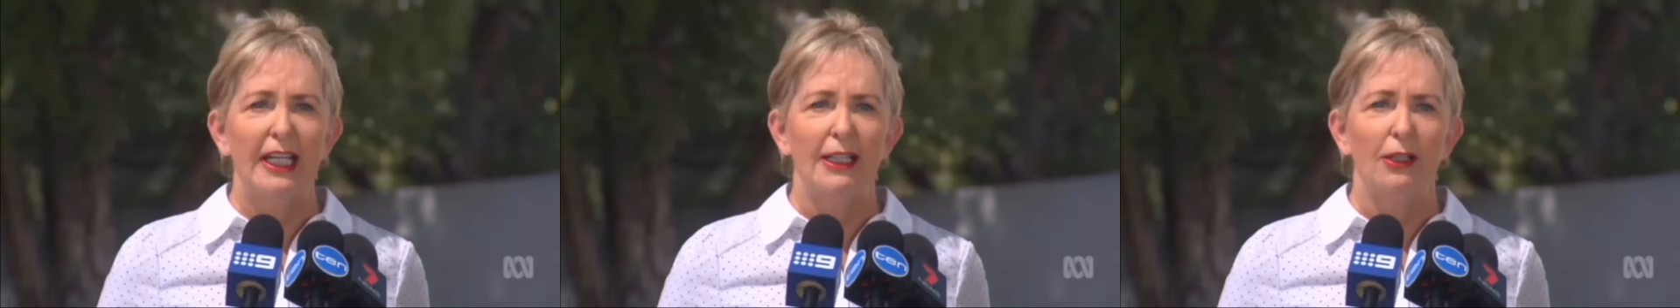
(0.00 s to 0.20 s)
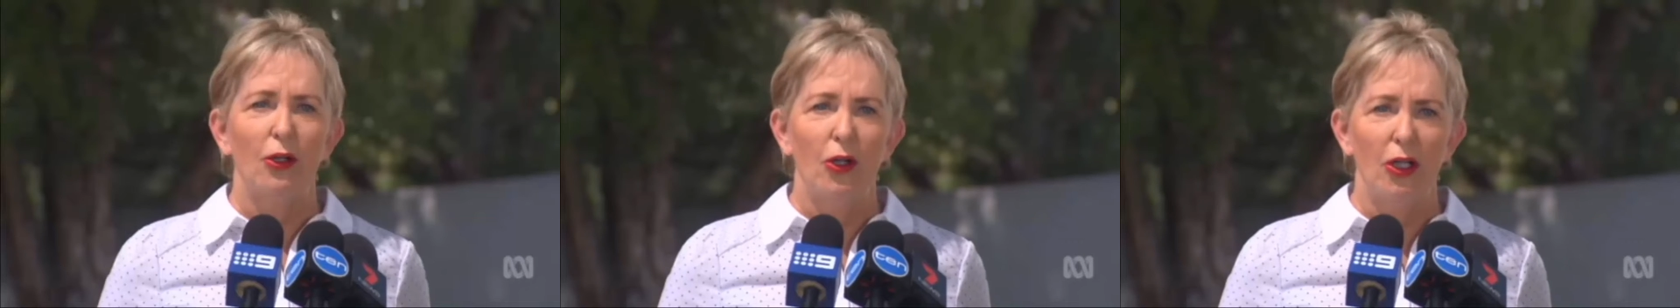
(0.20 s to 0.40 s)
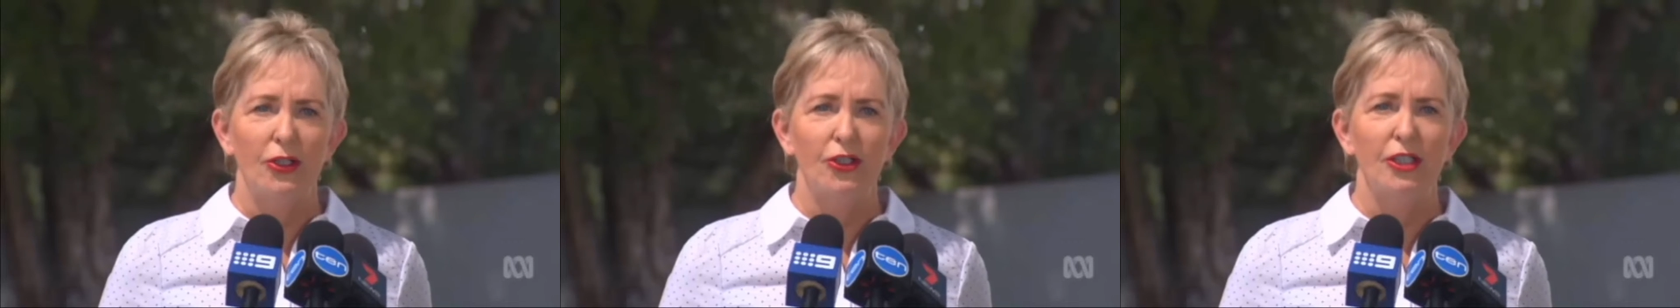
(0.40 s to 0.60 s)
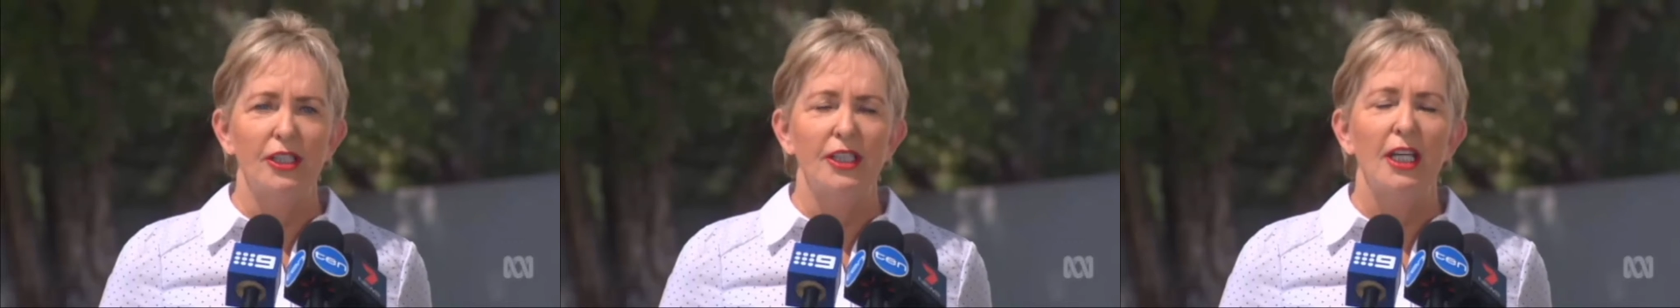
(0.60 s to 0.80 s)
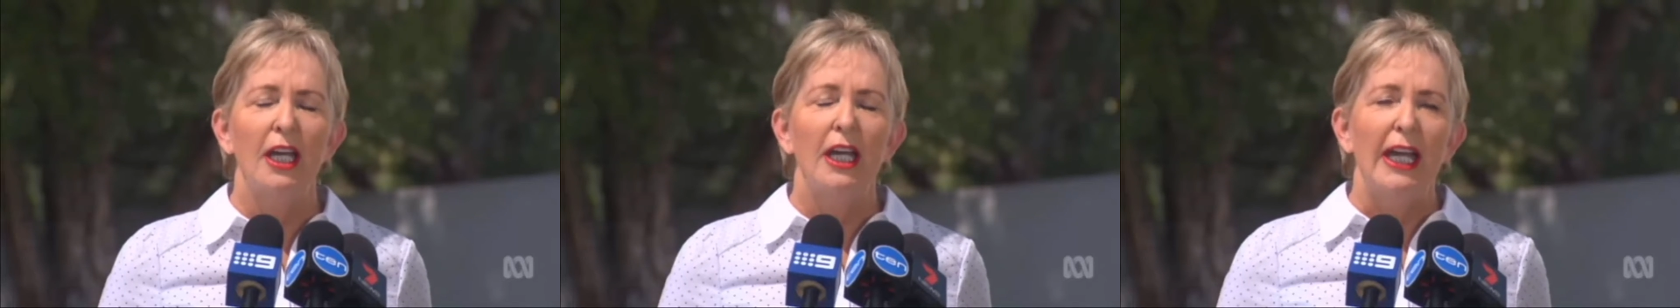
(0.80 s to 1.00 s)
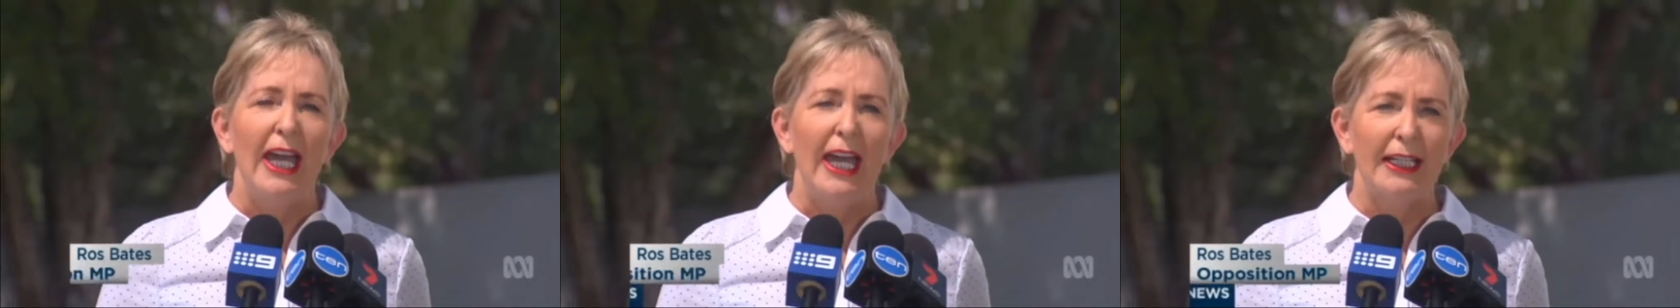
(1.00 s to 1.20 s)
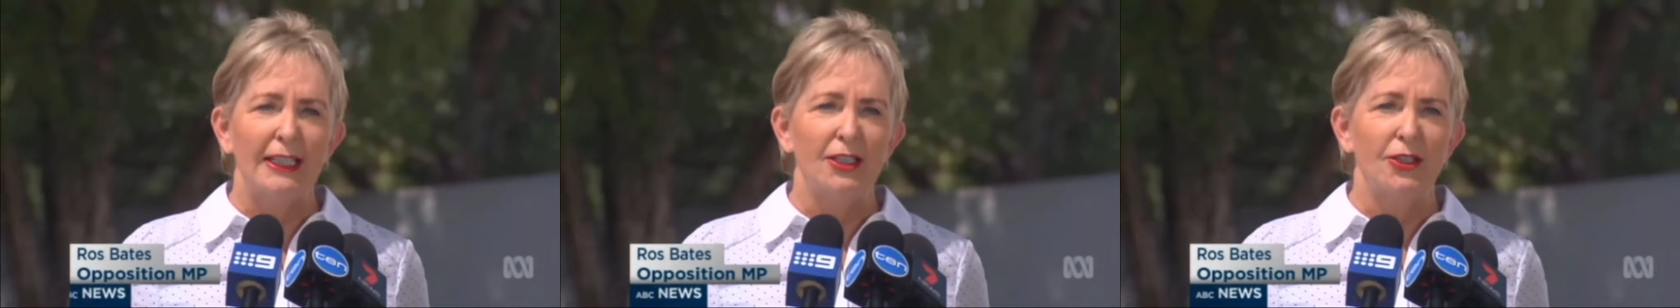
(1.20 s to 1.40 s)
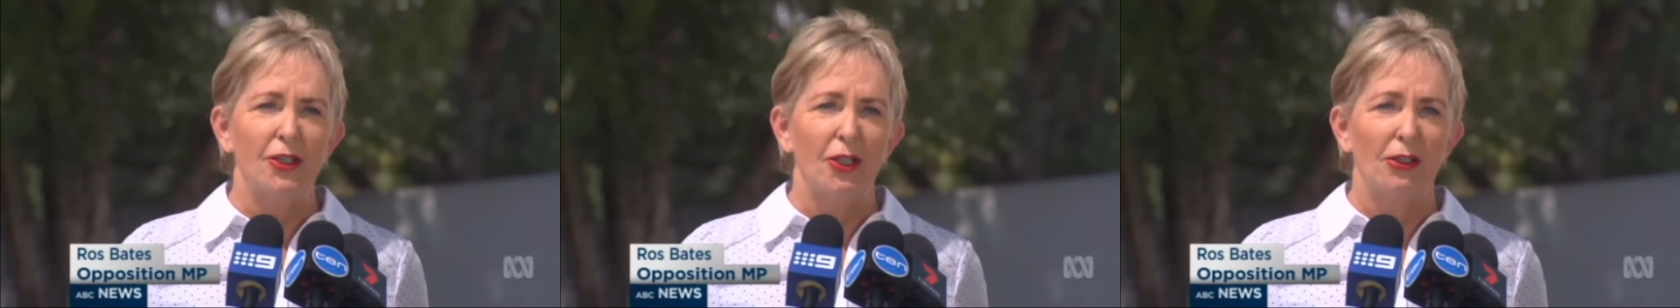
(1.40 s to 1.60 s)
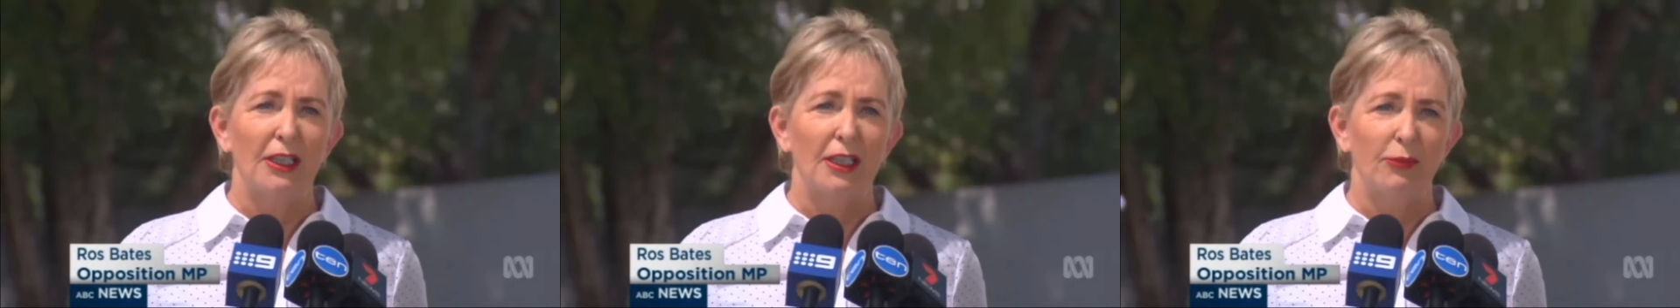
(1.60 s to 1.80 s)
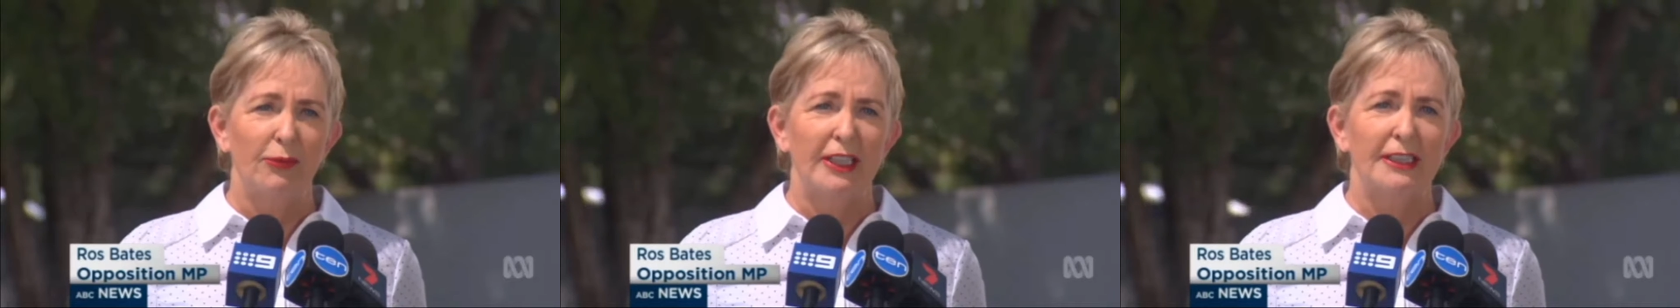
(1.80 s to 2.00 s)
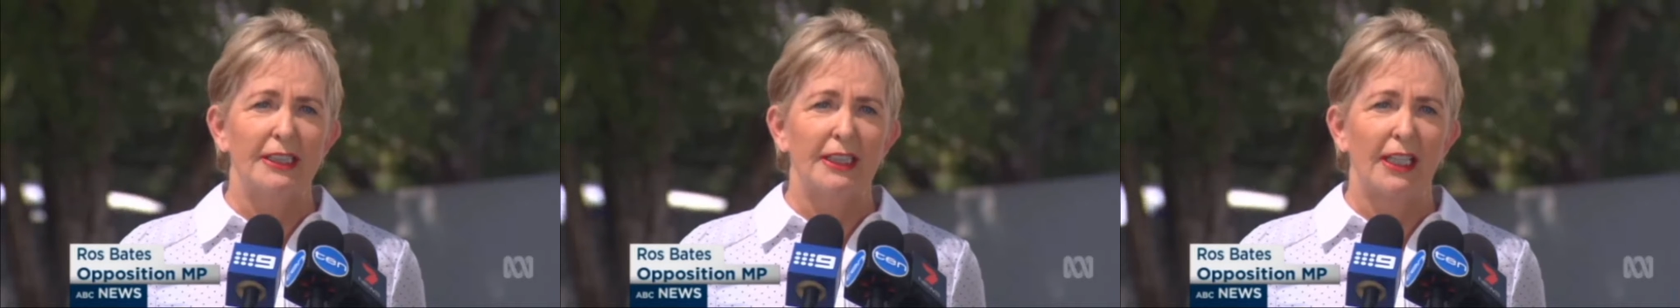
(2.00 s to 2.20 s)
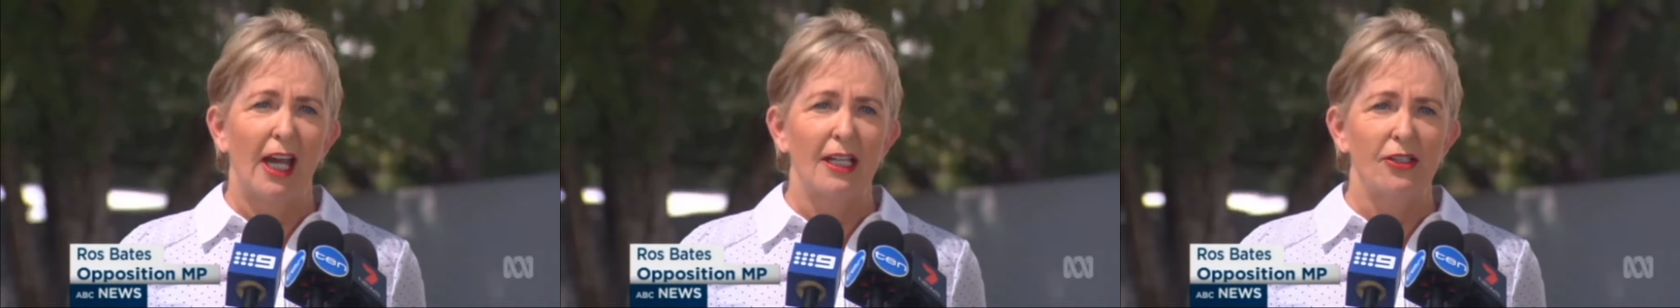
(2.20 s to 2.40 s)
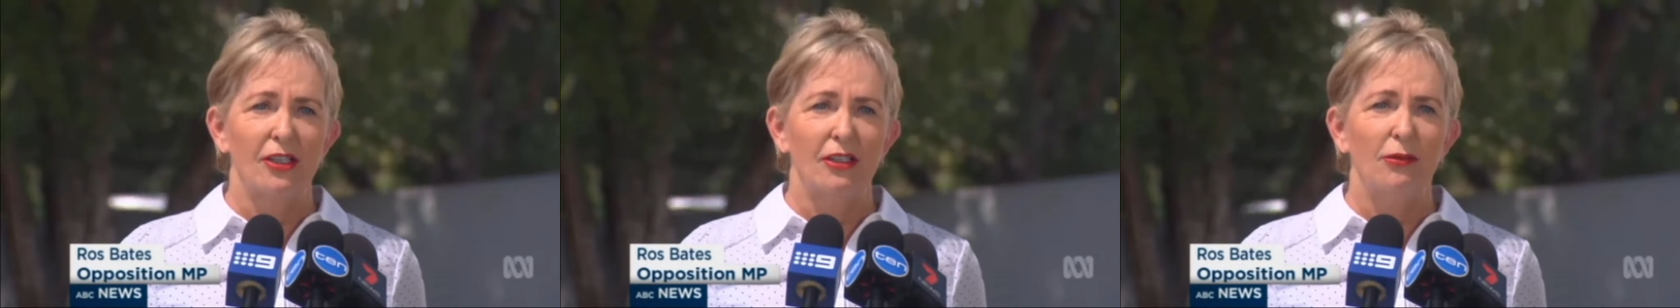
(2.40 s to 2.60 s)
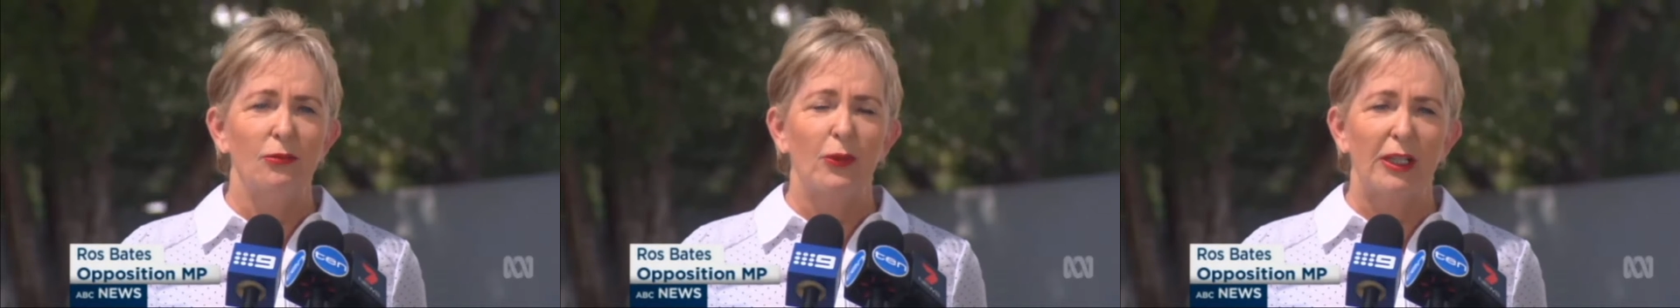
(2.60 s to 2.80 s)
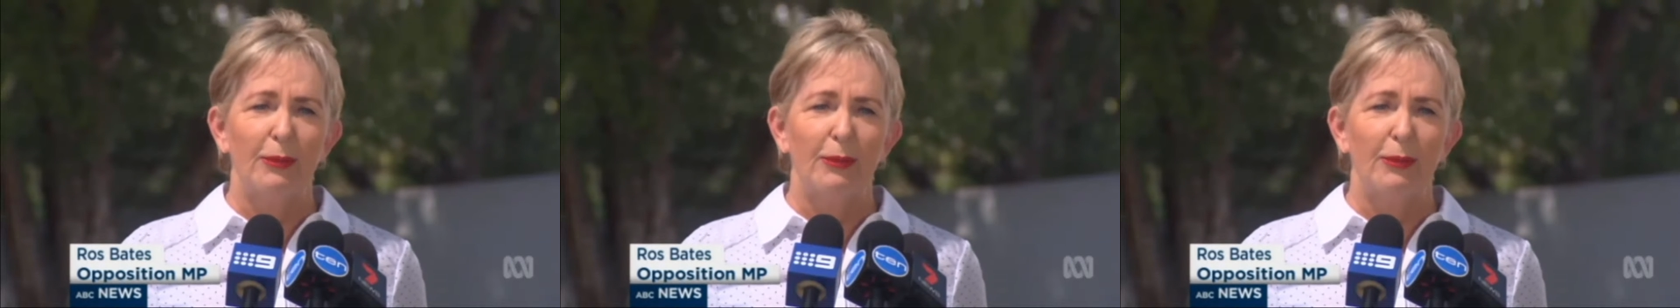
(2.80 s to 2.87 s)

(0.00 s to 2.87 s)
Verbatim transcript: need an urgent external investigation